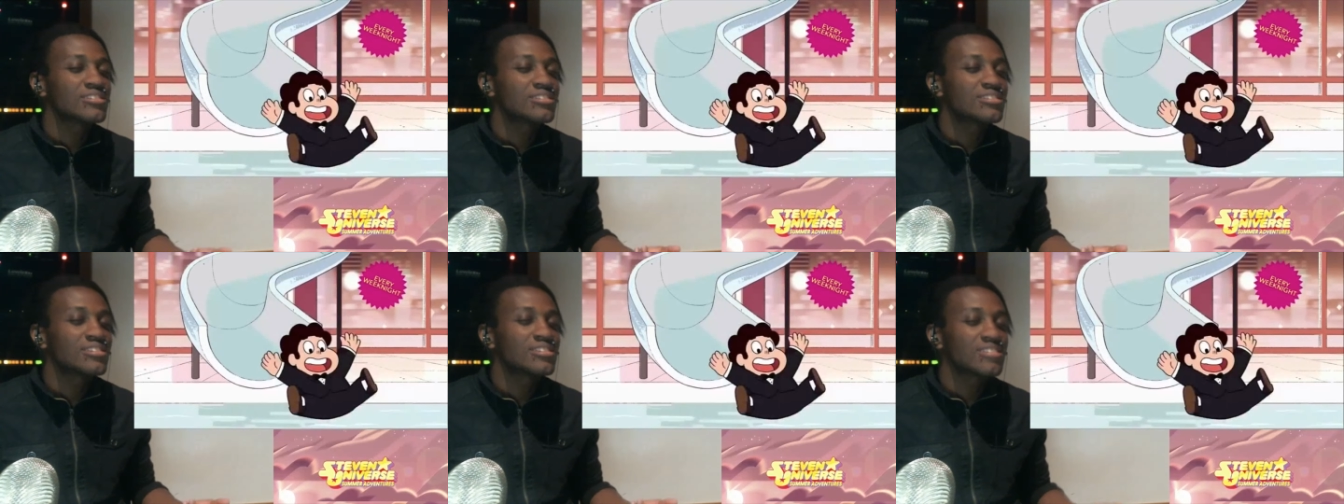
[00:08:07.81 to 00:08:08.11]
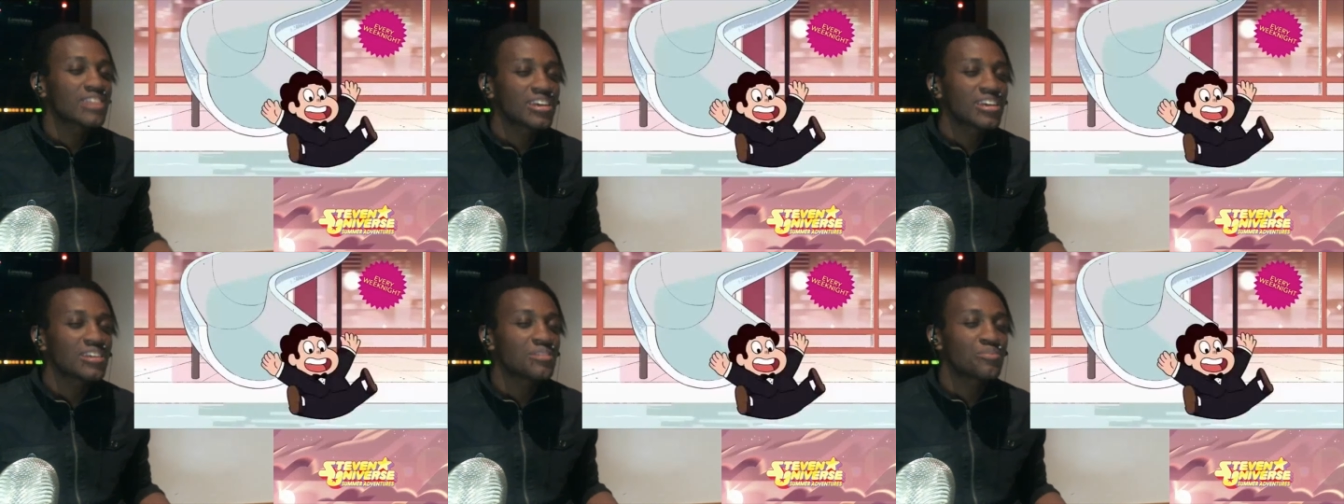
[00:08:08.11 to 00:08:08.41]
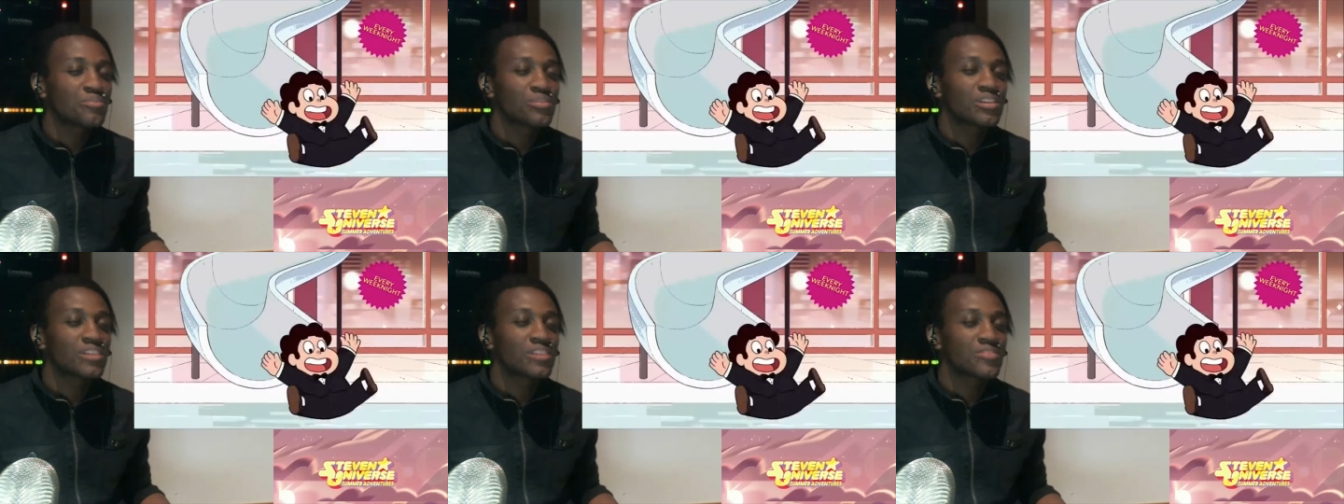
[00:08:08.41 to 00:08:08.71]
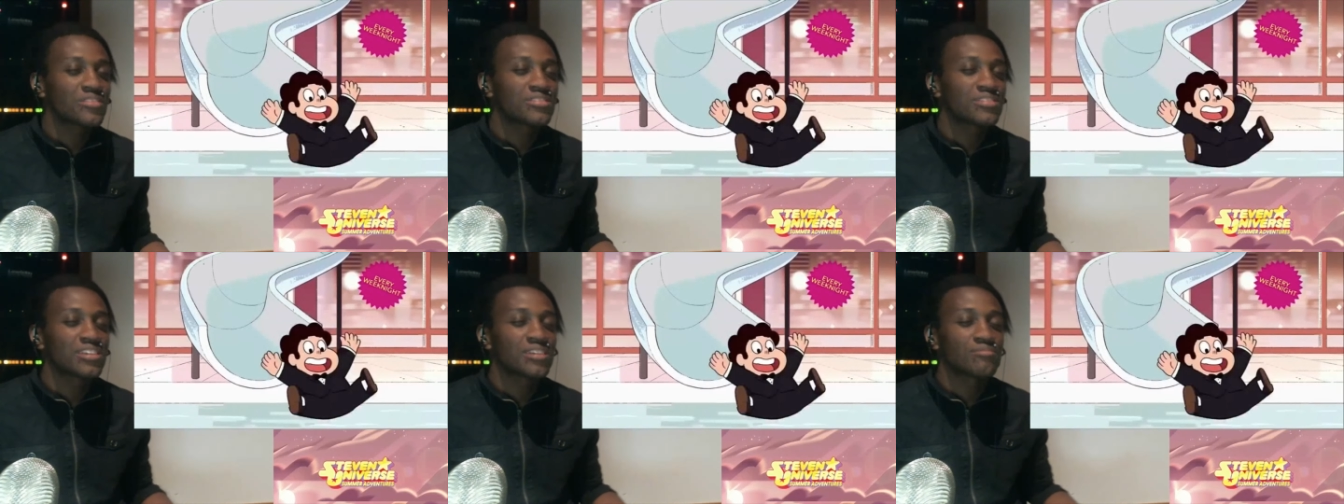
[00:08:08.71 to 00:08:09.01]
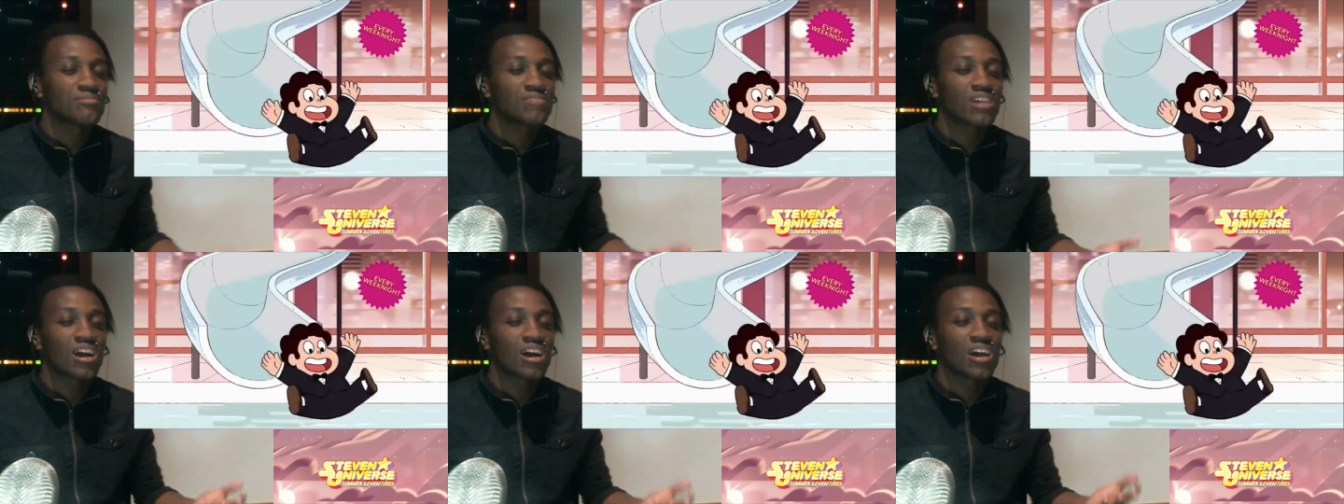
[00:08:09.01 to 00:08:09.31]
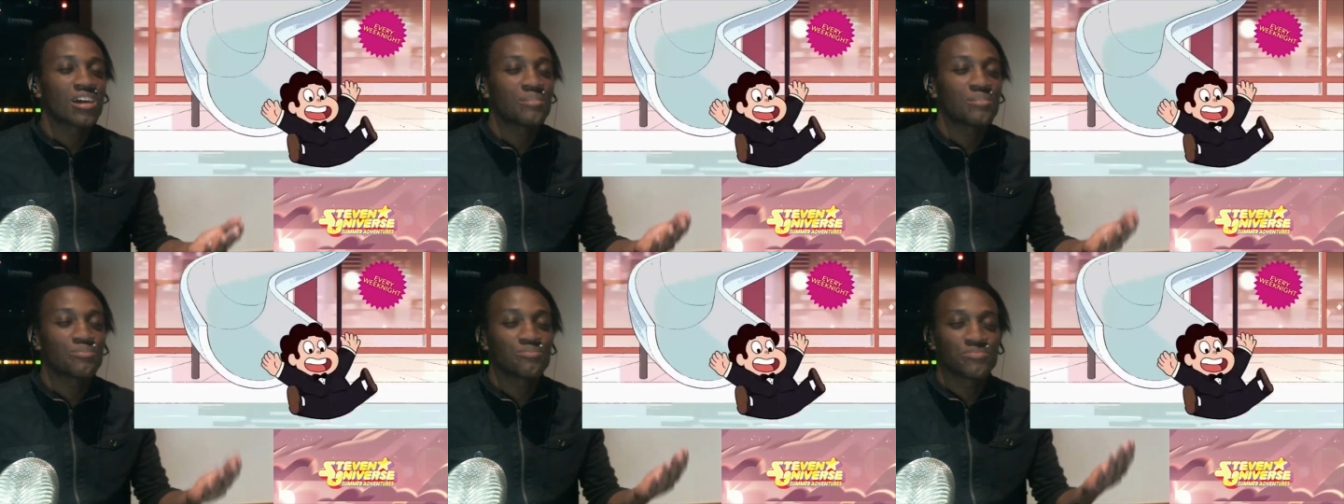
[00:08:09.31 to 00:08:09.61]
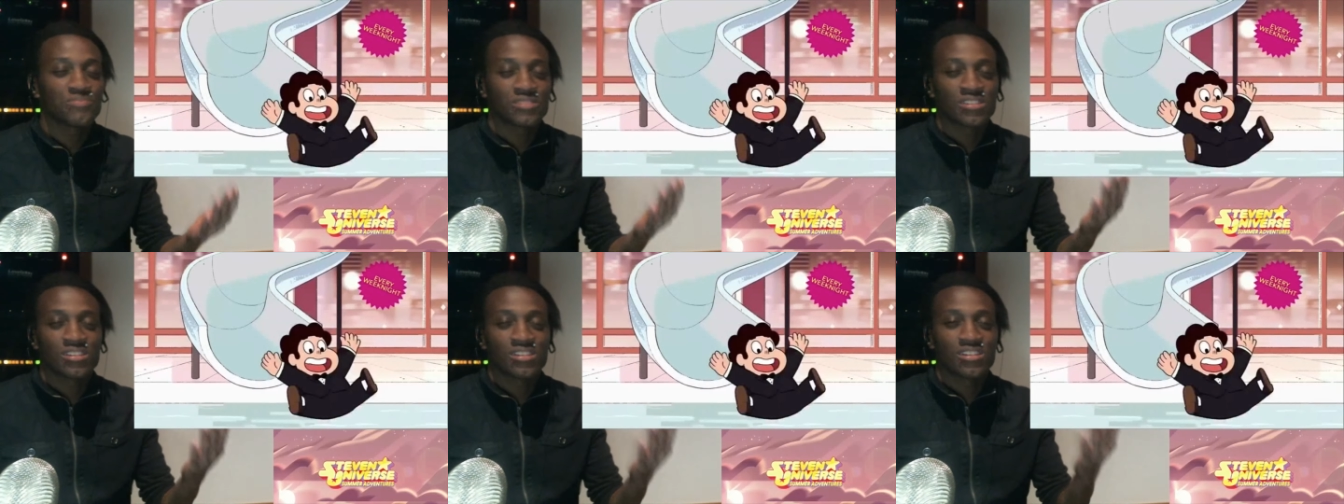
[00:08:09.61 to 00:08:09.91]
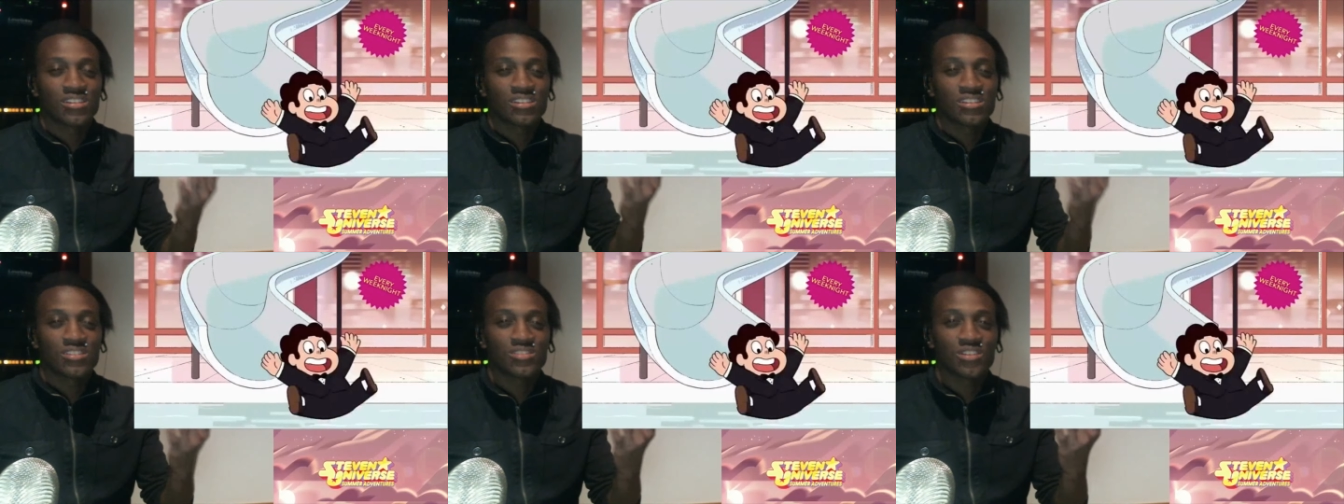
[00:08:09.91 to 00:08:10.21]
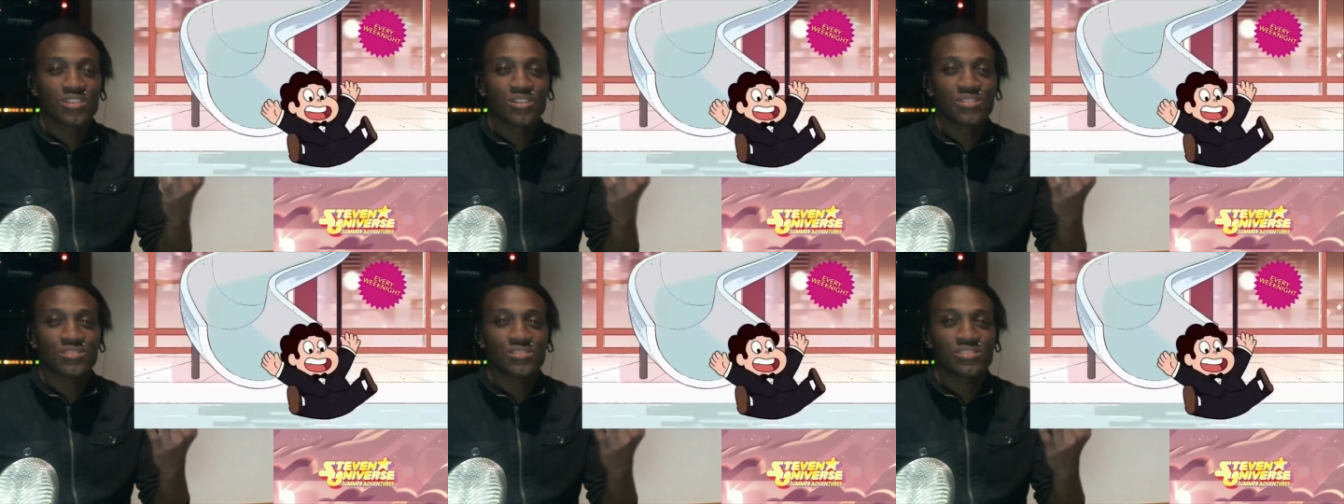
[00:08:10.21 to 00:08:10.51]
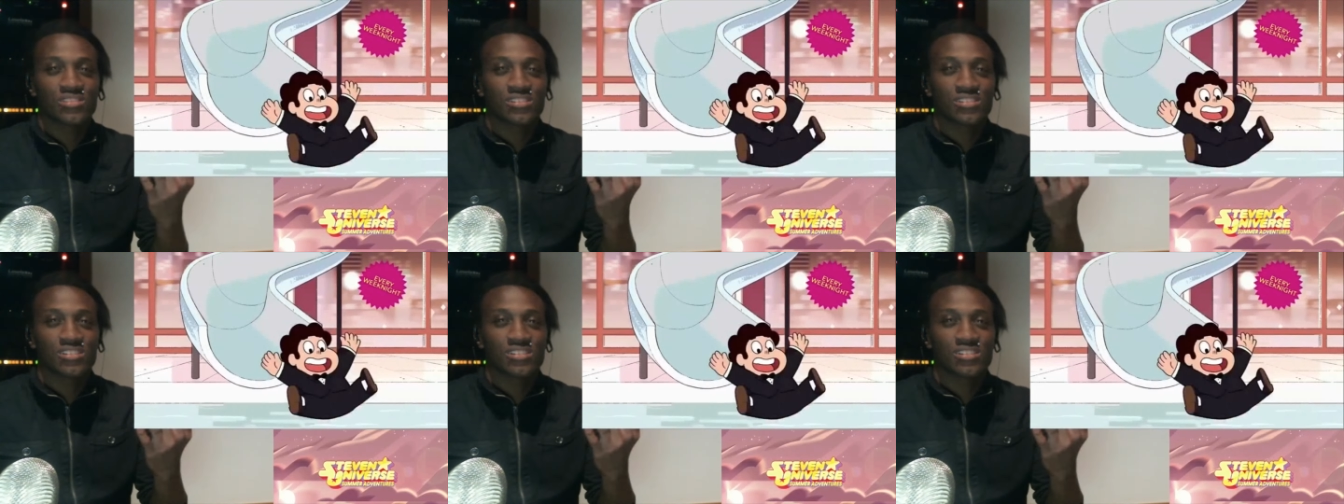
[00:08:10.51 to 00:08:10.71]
to date, but at the same time, you know,